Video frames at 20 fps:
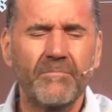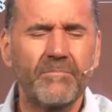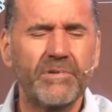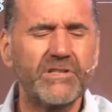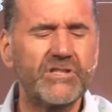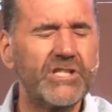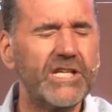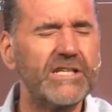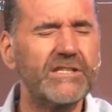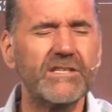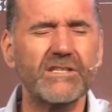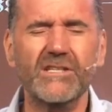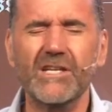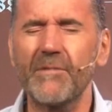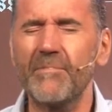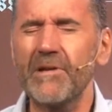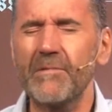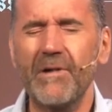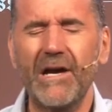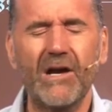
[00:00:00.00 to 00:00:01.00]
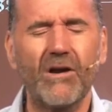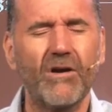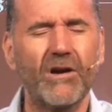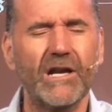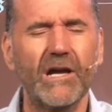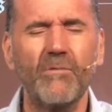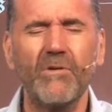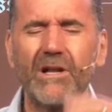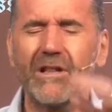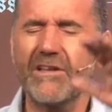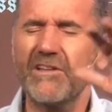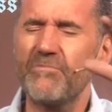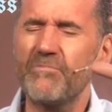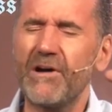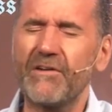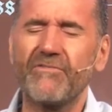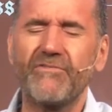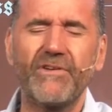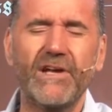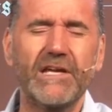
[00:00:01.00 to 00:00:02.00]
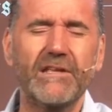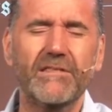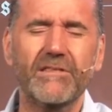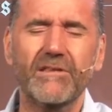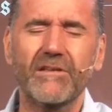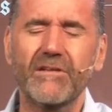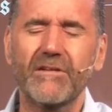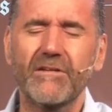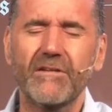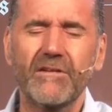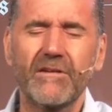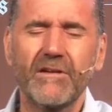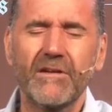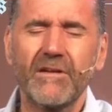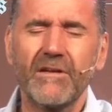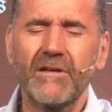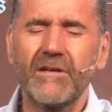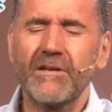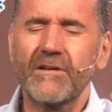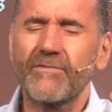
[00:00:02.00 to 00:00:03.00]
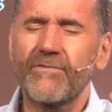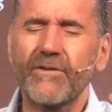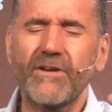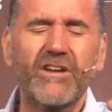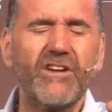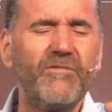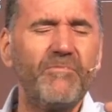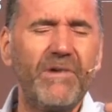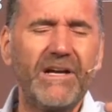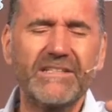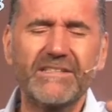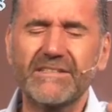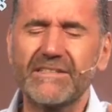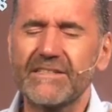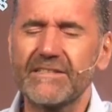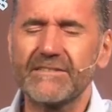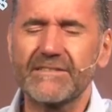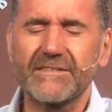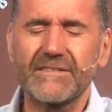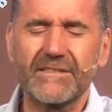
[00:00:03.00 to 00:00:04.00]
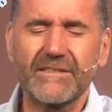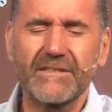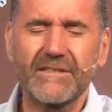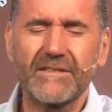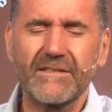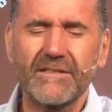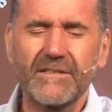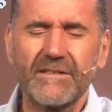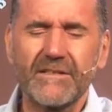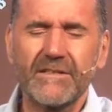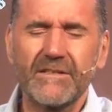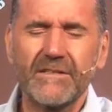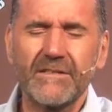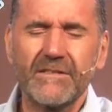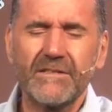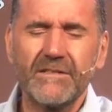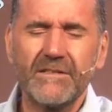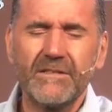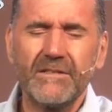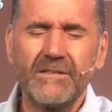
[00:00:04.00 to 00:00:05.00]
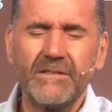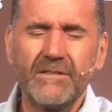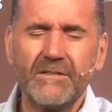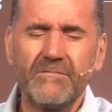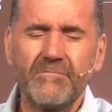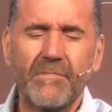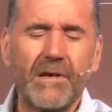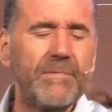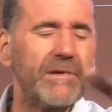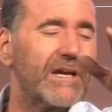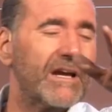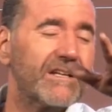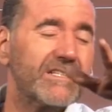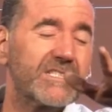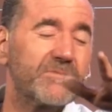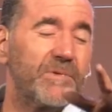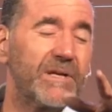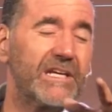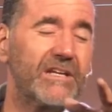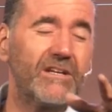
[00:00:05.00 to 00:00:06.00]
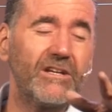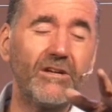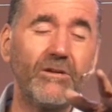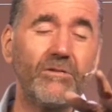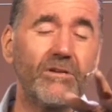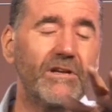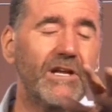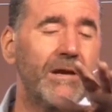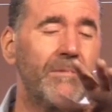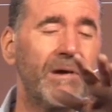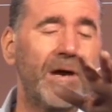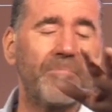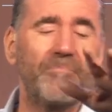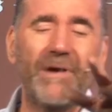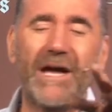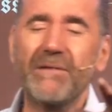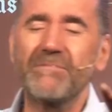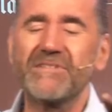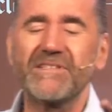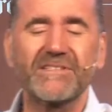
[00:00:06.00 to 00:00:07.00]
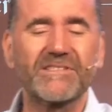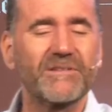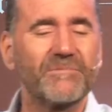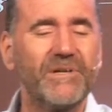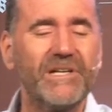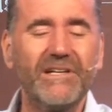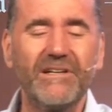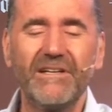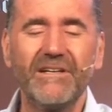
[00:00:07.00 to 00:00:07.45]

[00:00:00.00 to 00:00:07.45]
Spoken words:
But Jesus, come into my heart. I want to live by faith. Forgive my sins. Maybe God's speaking to you today about baptism.